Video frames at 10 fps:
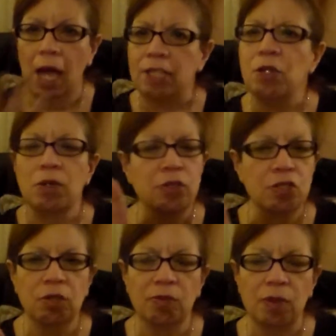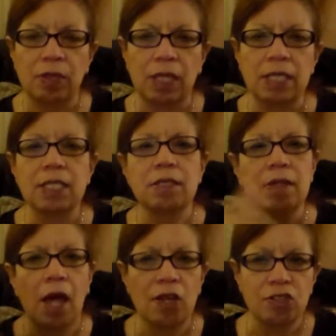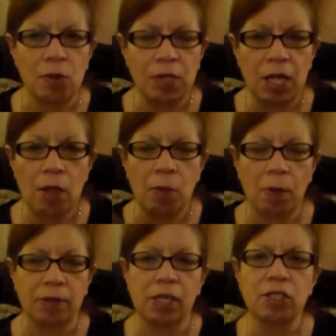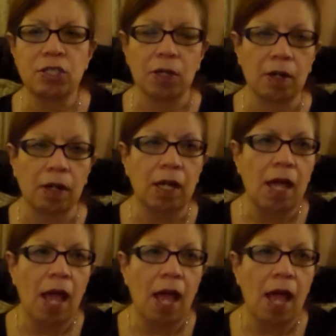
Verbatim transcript: I talked to her, she's very nice, and I saw the other one next to her.